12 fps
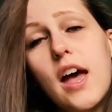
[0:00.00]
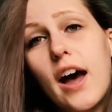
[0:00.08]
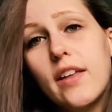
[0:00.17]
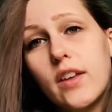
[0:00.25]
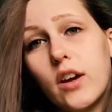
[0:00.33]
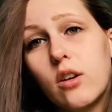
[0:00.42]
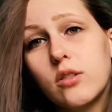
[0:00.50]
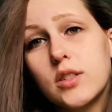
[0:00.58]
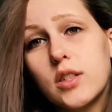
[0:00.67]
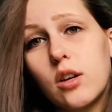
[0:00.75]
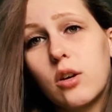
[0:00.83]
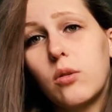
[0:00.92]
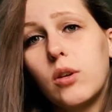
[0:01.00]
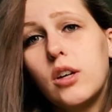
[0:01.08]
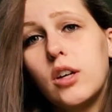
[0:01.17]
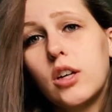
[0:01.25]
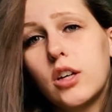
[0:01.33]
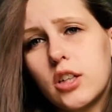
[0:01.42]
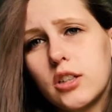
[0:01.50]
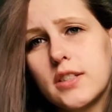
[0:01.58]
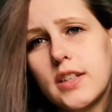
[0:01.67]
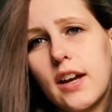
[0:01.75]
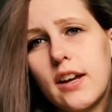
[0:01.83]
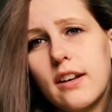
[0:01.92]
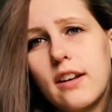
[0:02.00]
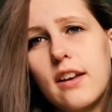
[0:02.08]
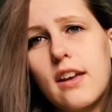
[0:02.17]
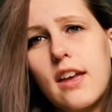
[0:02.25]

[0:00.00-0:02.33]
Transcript: and then also her son,